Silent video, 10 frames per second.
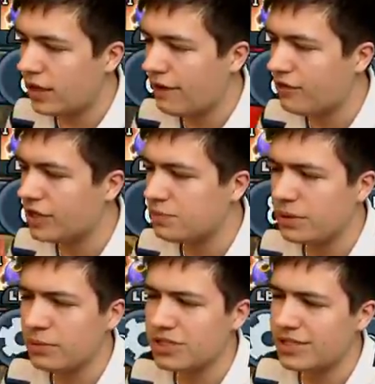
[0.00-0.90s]
everything's
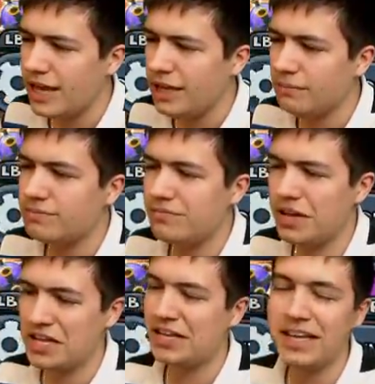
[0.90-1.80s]
pretty much the same.
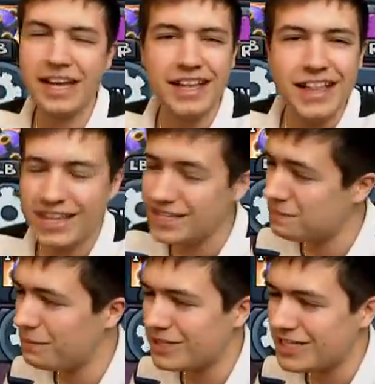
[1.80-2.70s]
That's
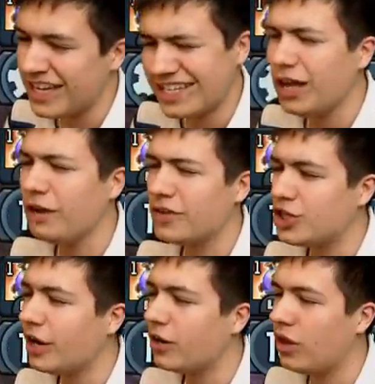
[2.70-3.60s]
pretty much it. It's kind of a
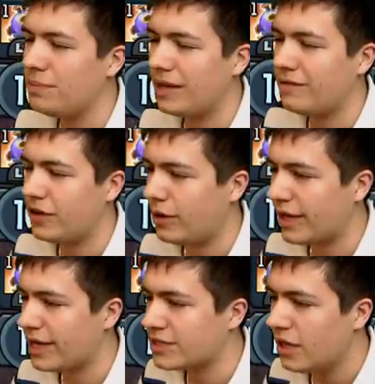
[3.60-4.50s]
channel update video, I
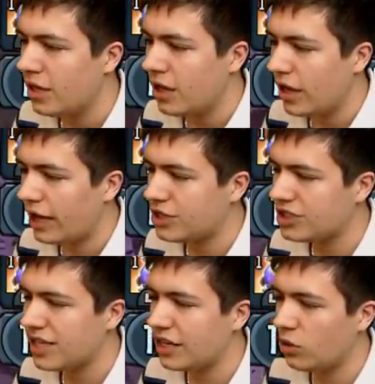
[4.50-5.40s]
guess.
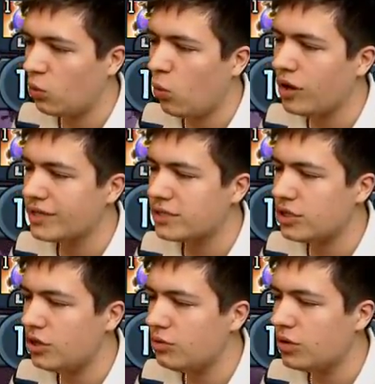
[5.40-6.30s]
Just telling you what is
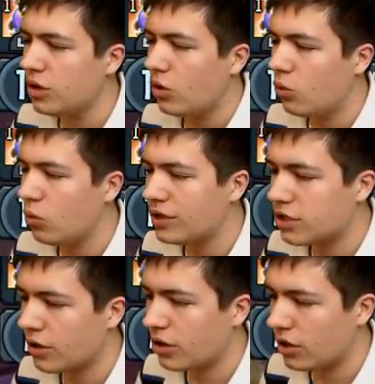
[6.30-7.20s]
new, what is
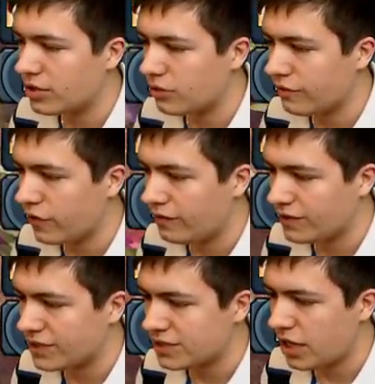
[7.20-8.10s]
going on. Let's revive
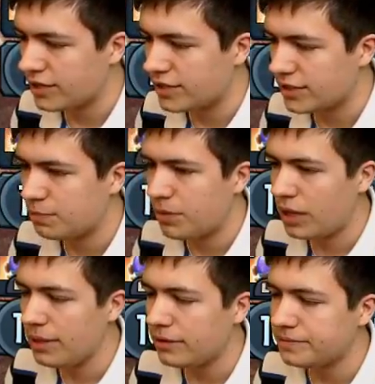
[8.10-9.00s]
this scientist,
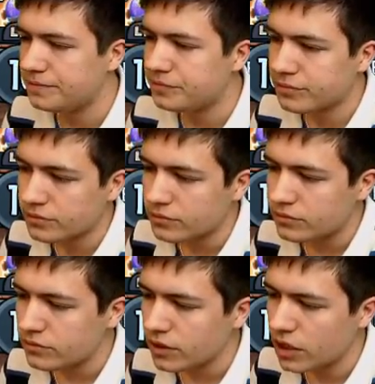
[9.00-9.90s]
baby.
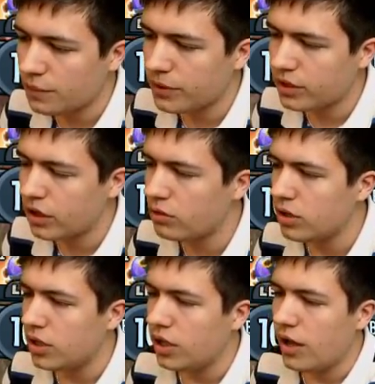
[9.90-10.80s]
Up we go.
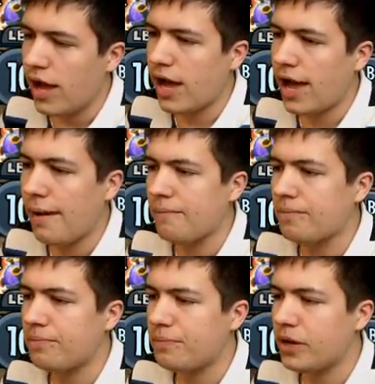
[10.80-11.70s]

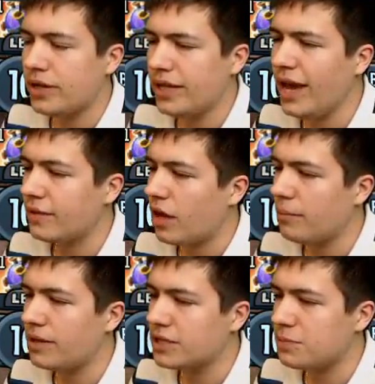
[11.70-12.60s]
But yeah,
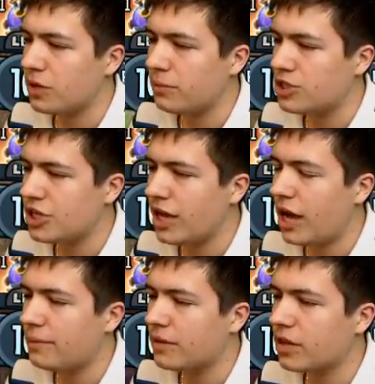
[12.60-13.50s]
I mean, that's pretty much it.
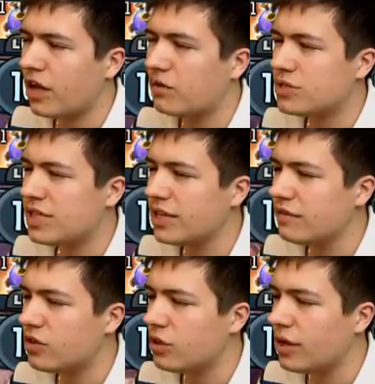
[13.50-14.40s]
I was
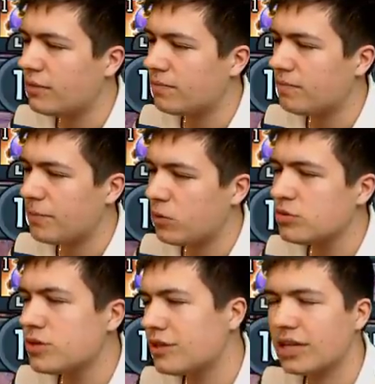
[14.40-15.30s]
thinking of doing,
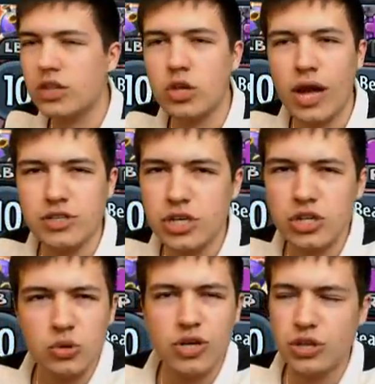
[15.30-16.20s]
what was I thinking of doing? I was
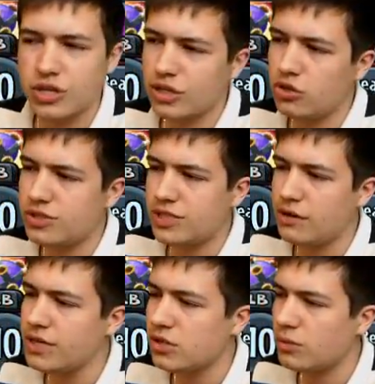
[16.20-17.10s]
going to do another new
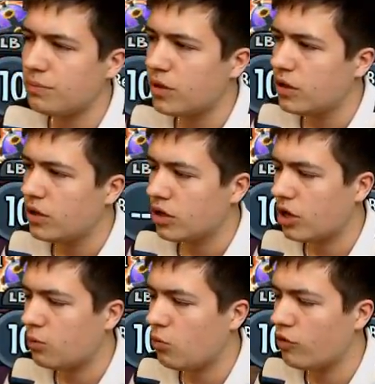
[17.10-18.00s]
series on
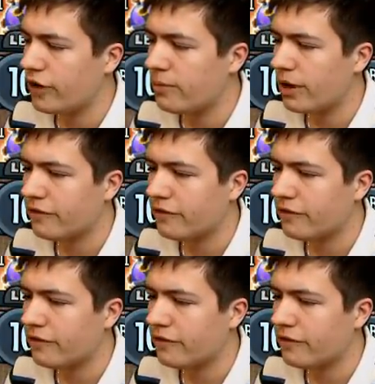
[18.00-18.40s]
Garden Warfare, but